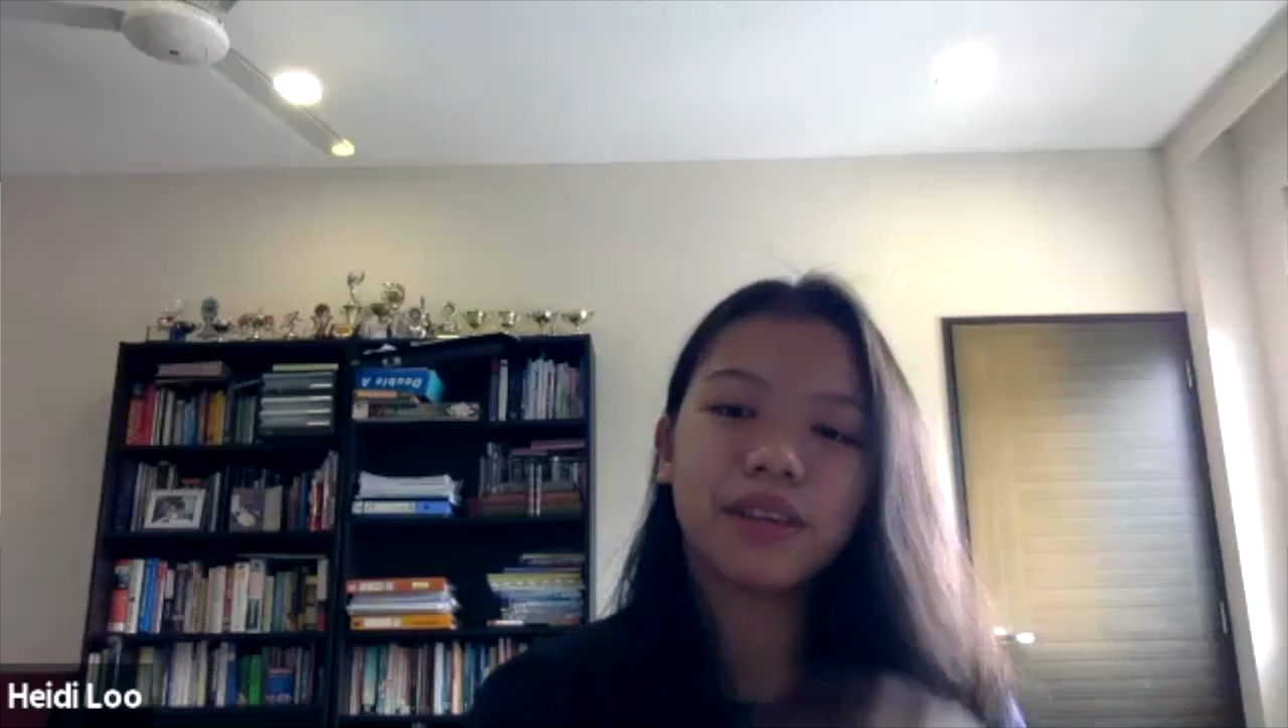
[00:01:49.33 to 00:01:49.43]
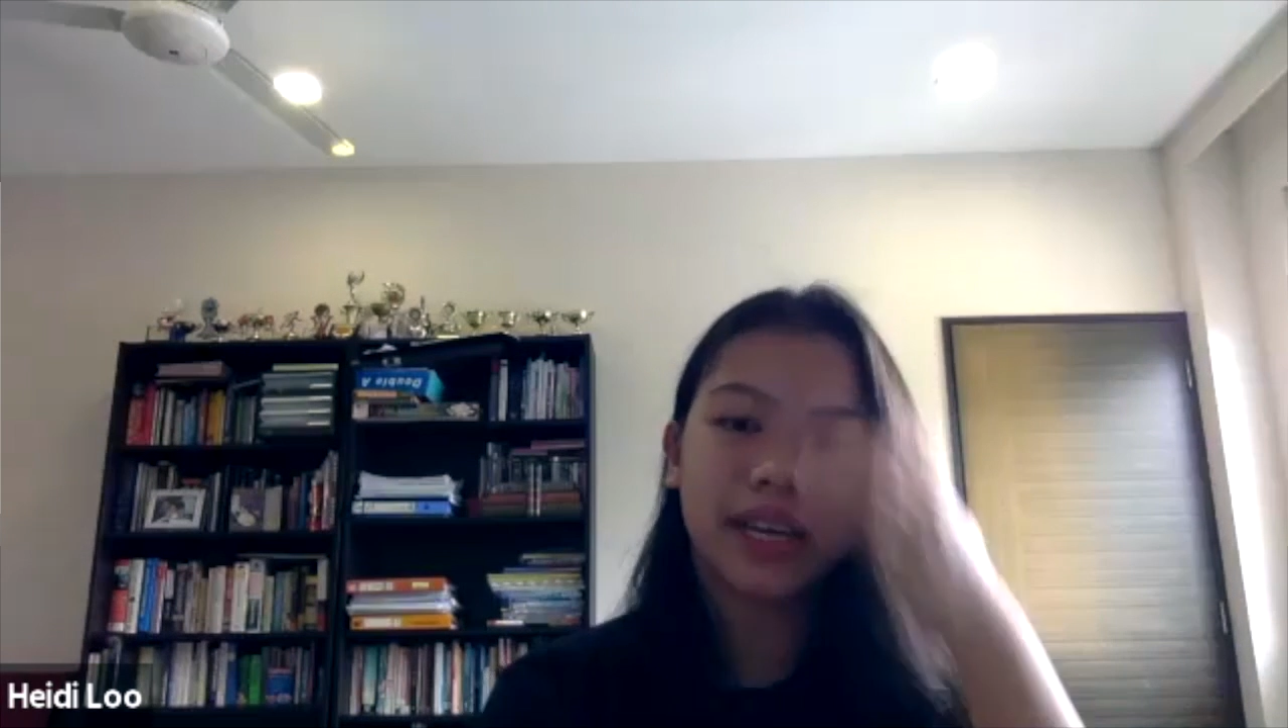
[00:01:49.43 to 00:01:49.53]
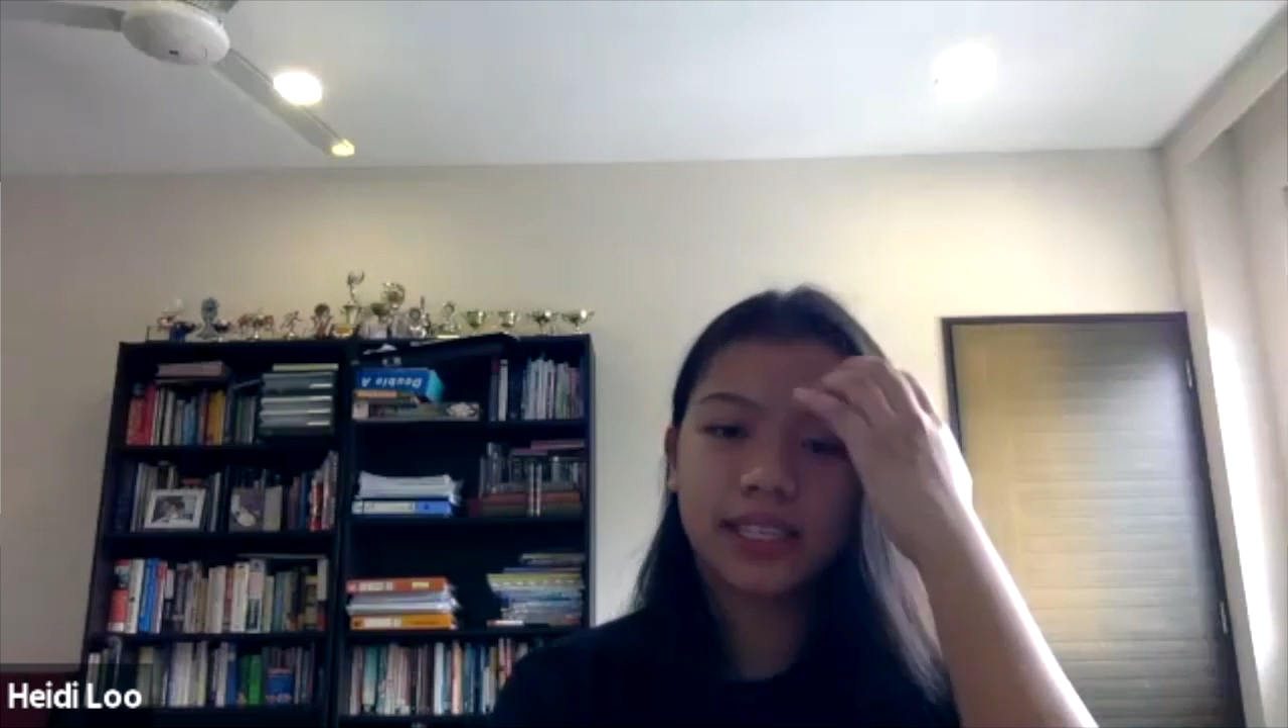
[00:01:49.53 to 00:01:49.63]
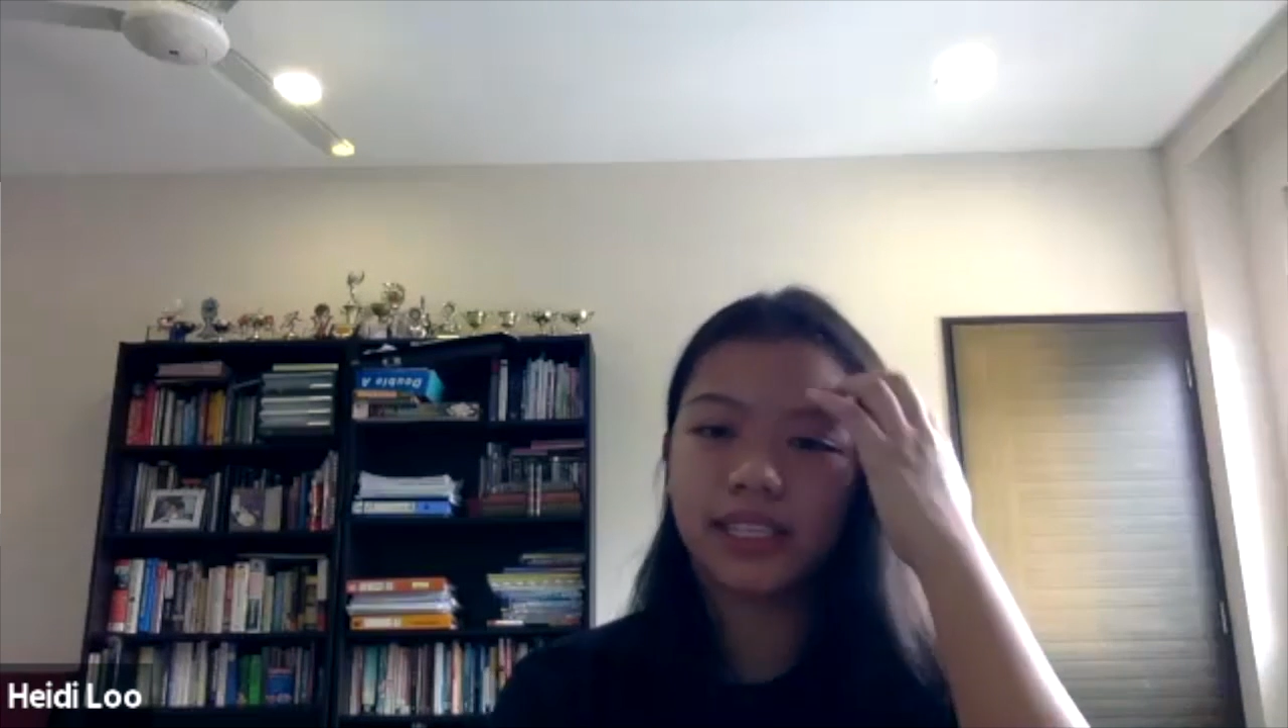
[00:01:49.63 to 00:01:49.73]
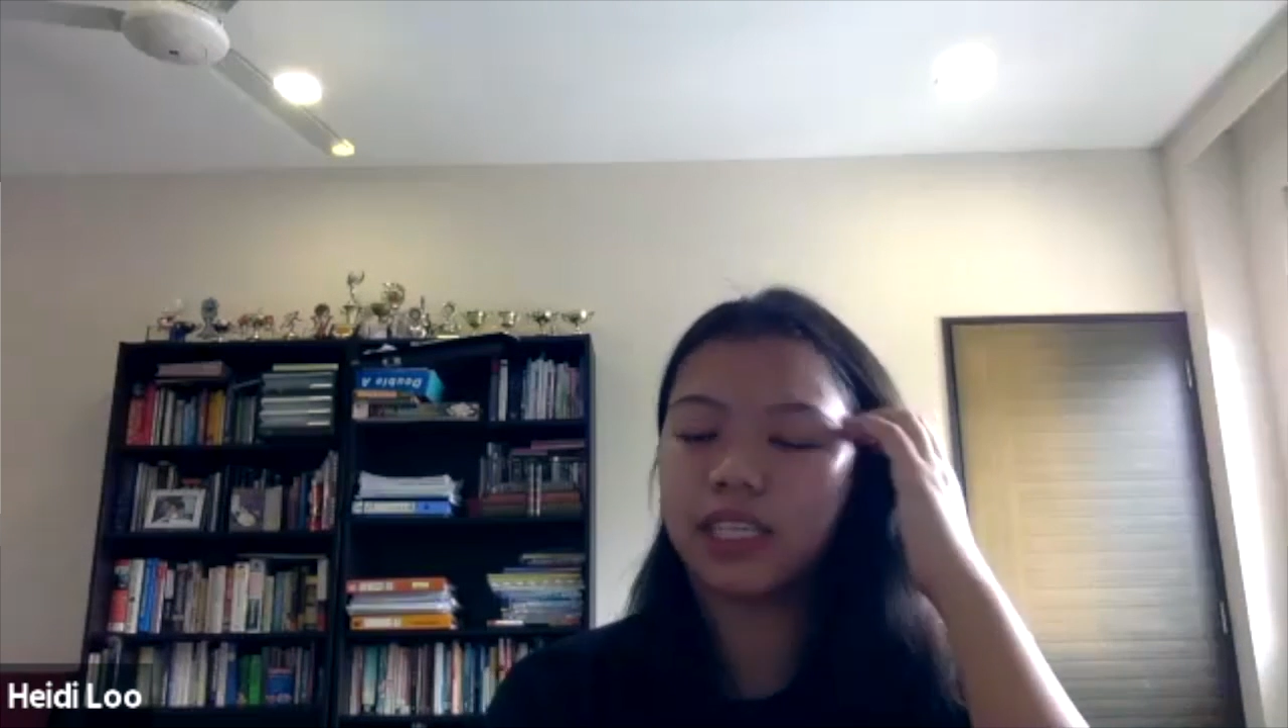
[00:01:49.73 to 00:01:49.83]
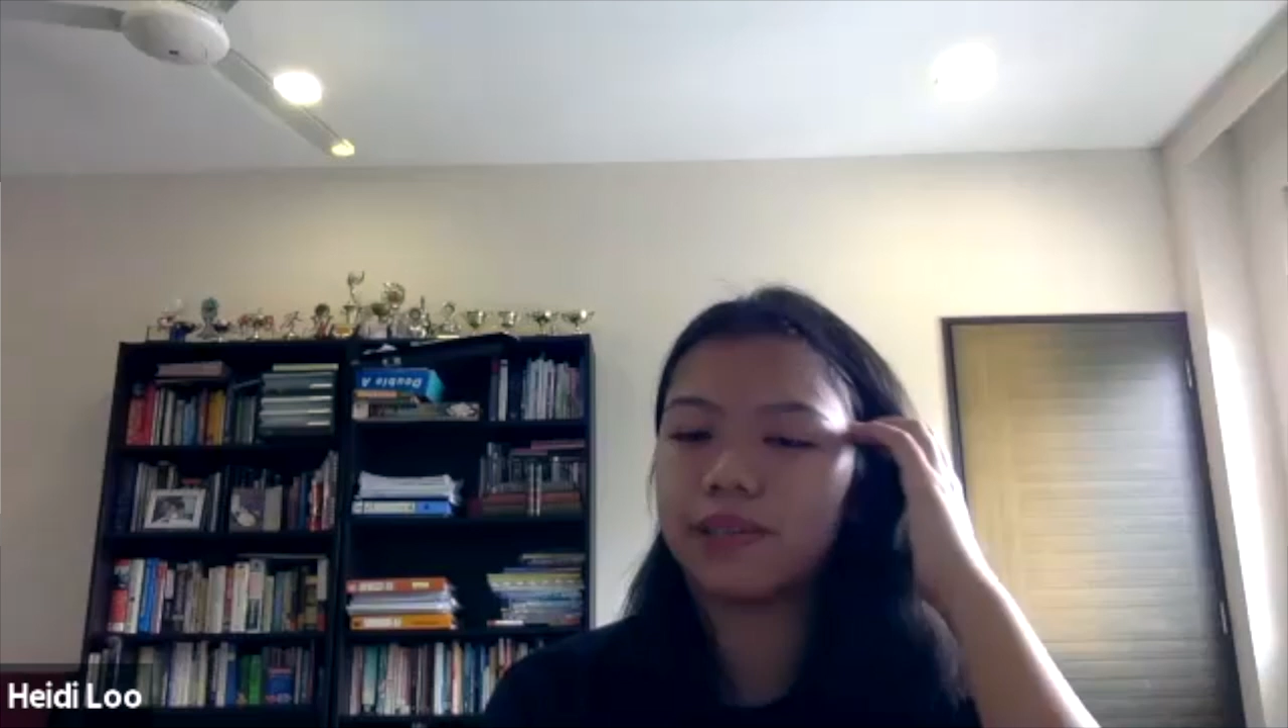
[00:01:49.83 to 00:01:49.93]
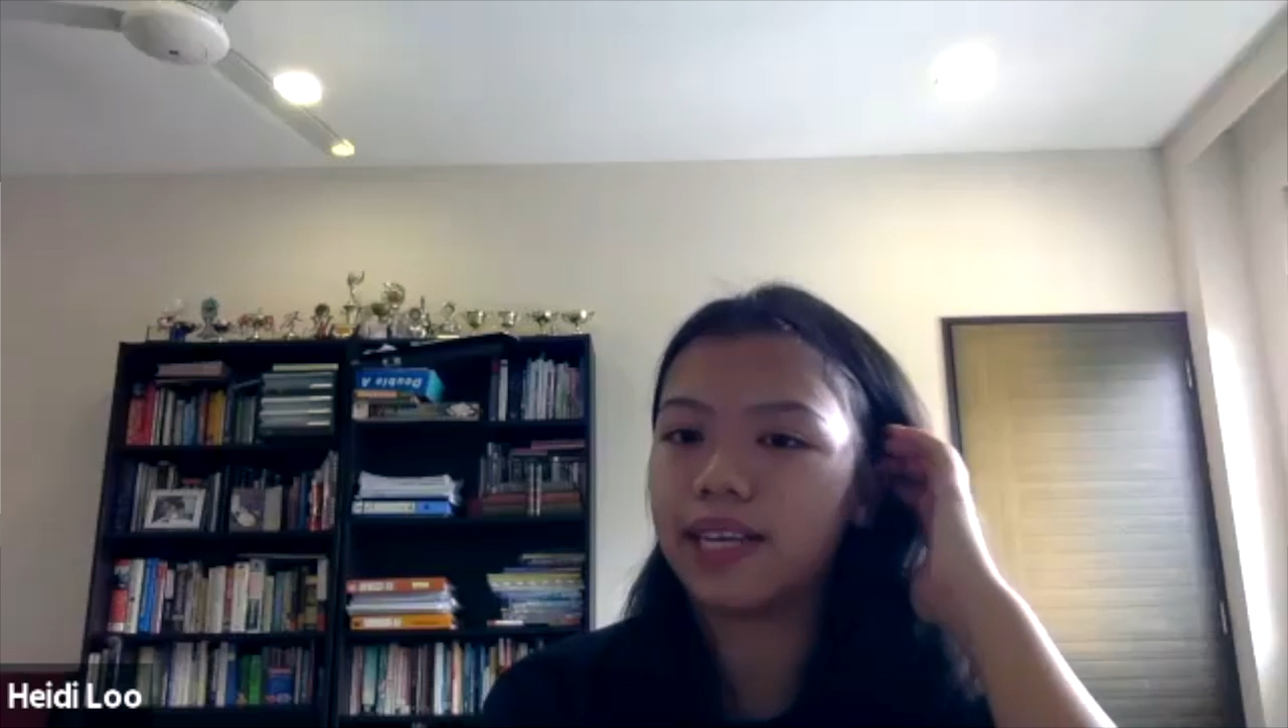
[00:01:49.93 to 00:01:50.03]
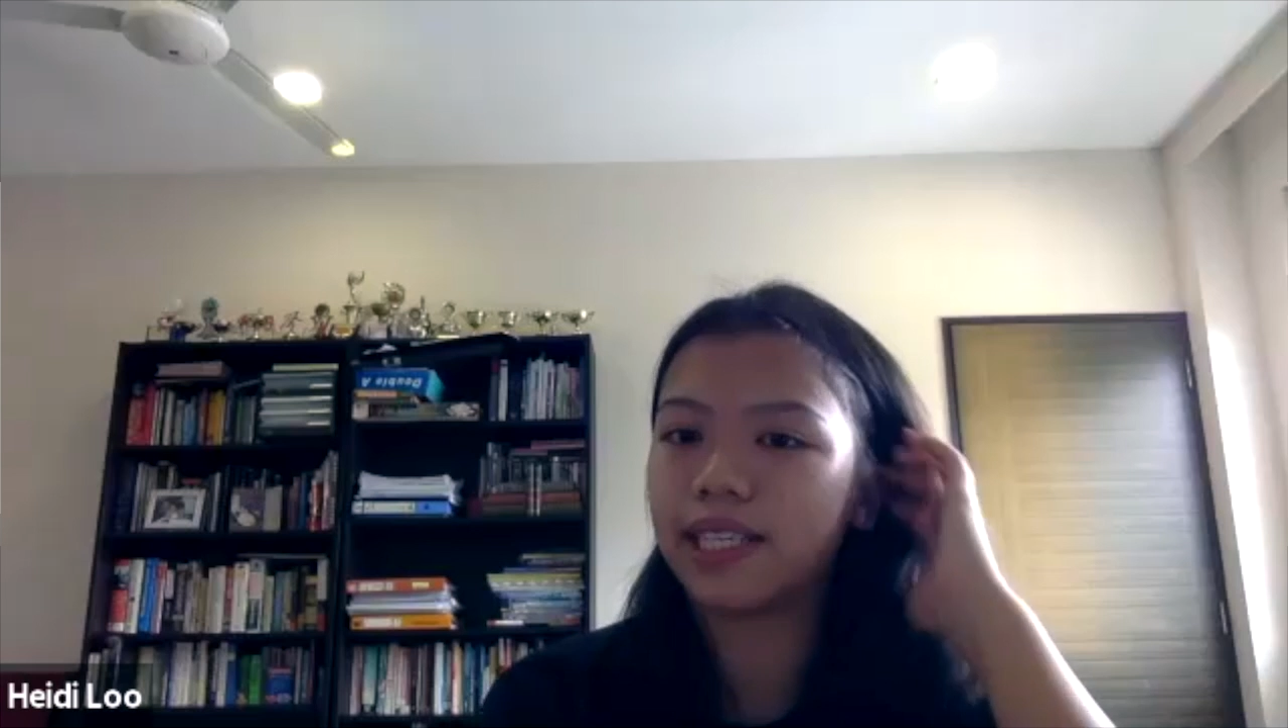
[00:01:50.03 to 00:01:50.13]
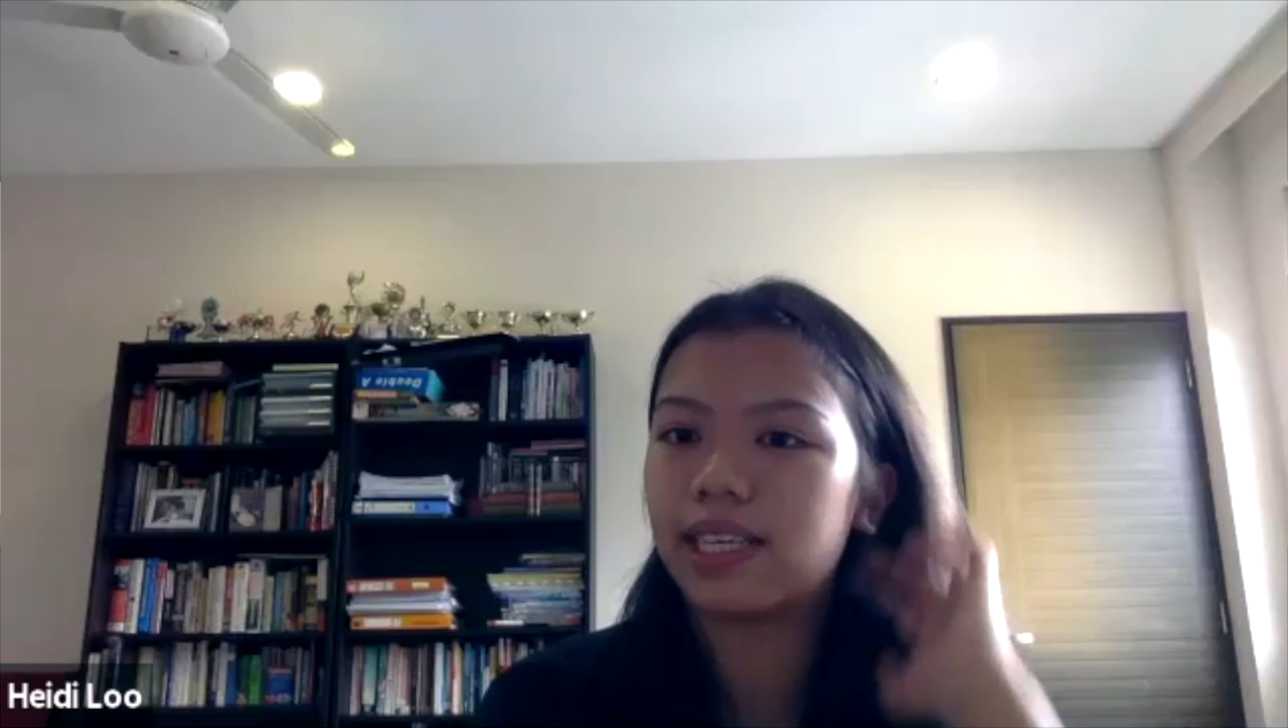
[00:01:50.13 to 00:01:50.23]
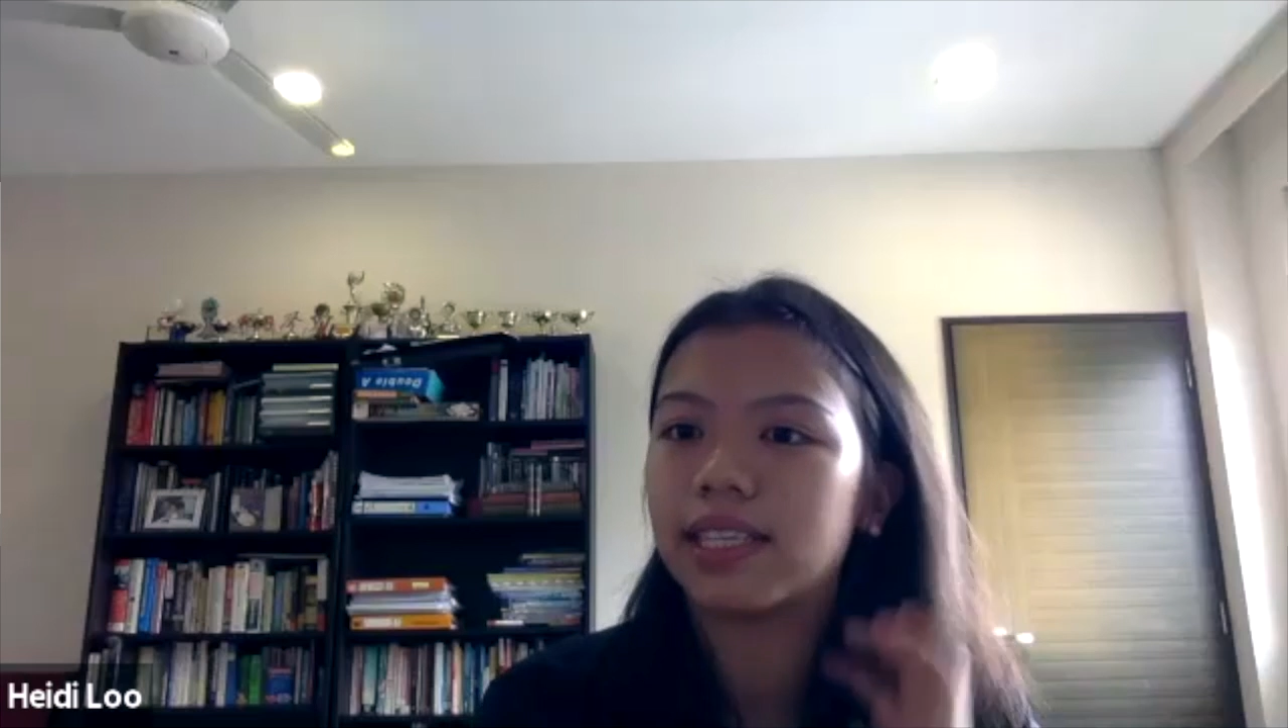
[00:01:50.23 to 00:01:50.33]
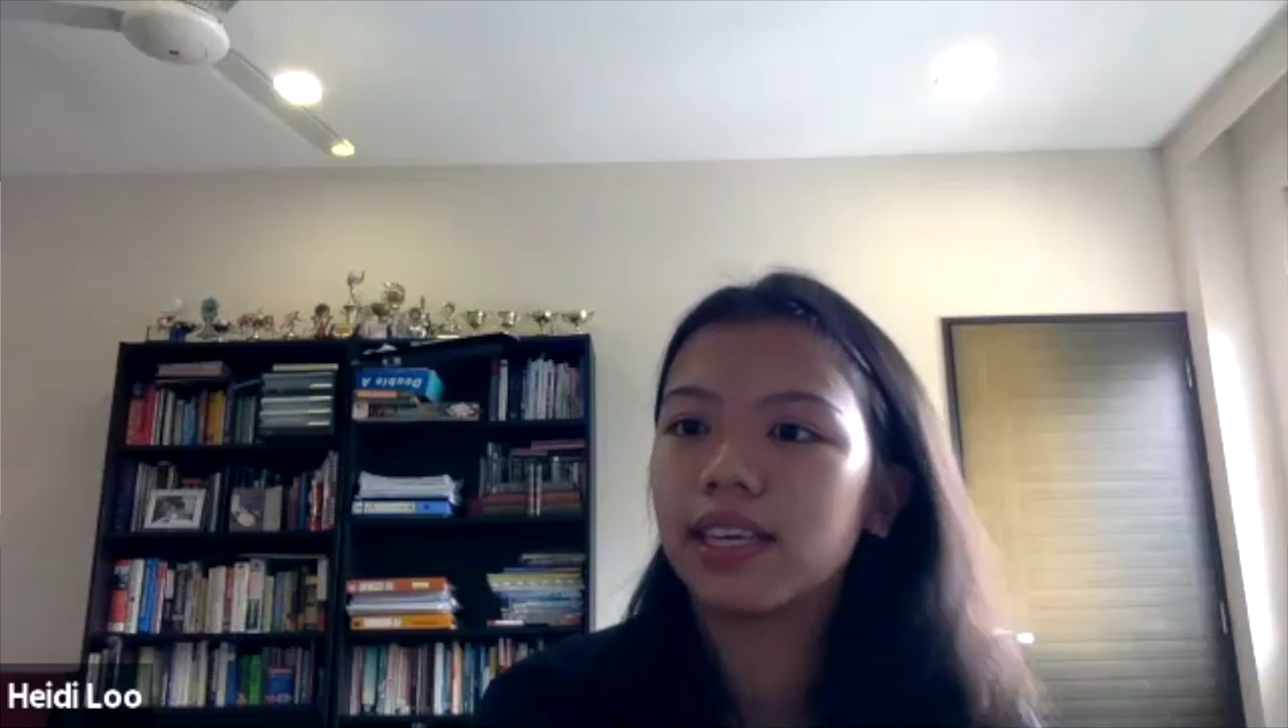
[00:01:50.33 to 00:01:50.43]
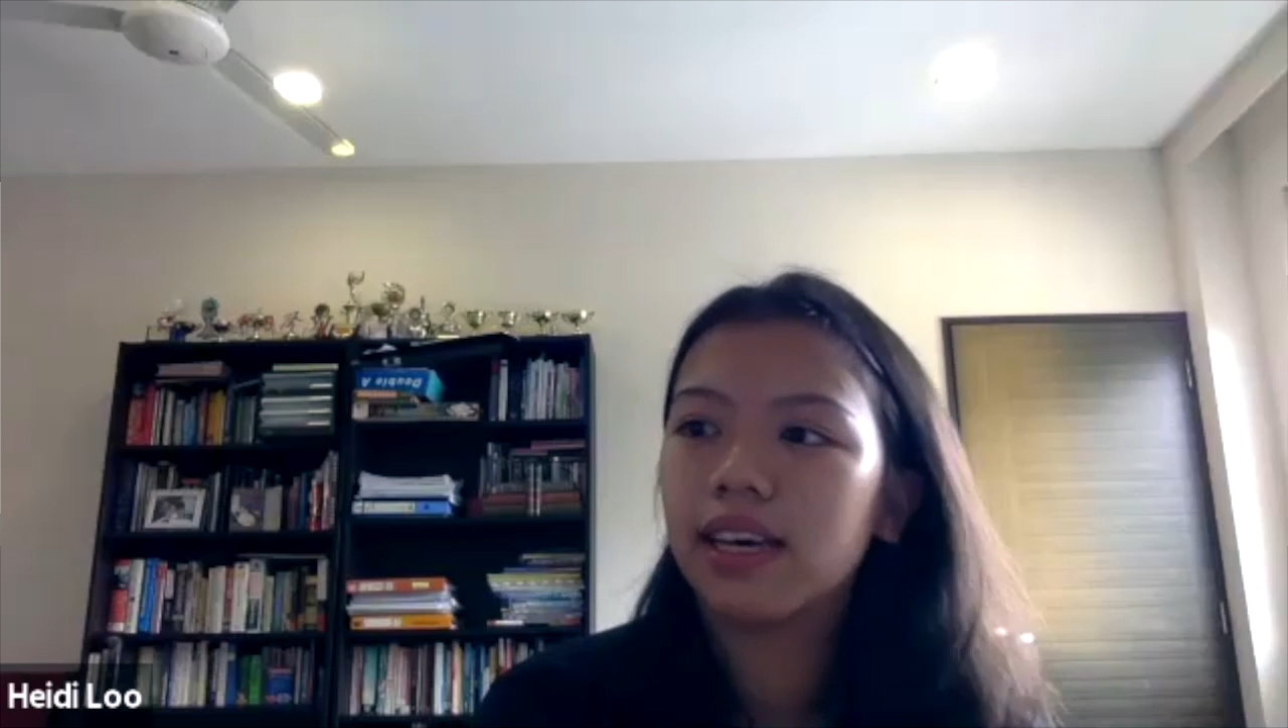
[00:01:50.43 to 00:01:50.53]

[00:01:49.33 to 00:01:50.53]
artistic gymnastics.